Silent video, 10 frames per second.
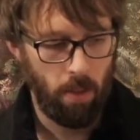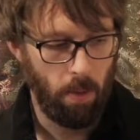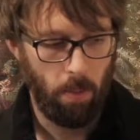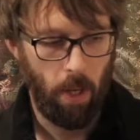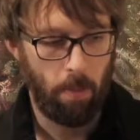
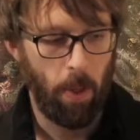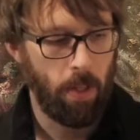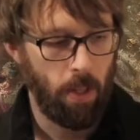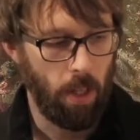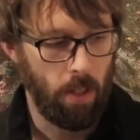to, as
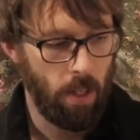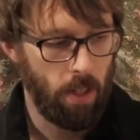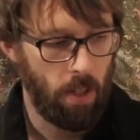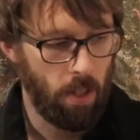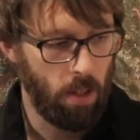basic as
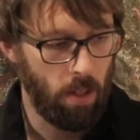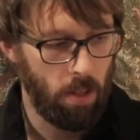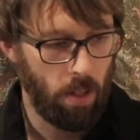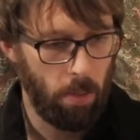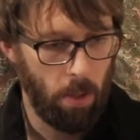this you, are
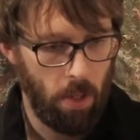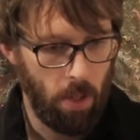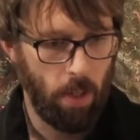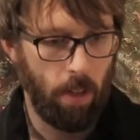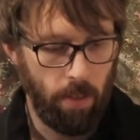trying to push
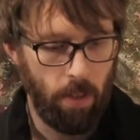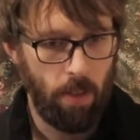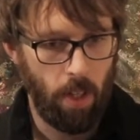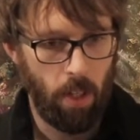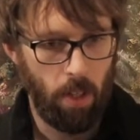yourself and
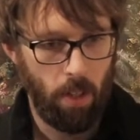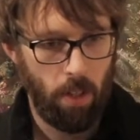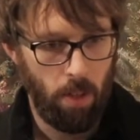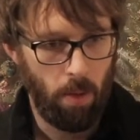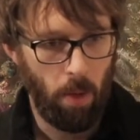see
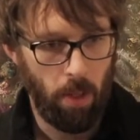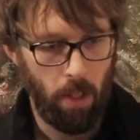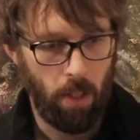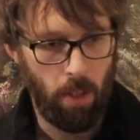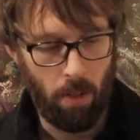see what
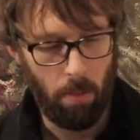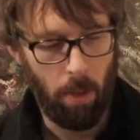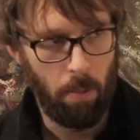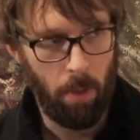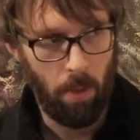can you do it
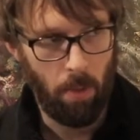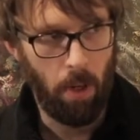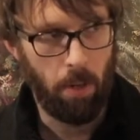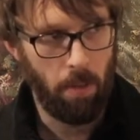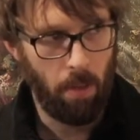might be
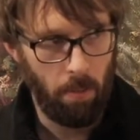right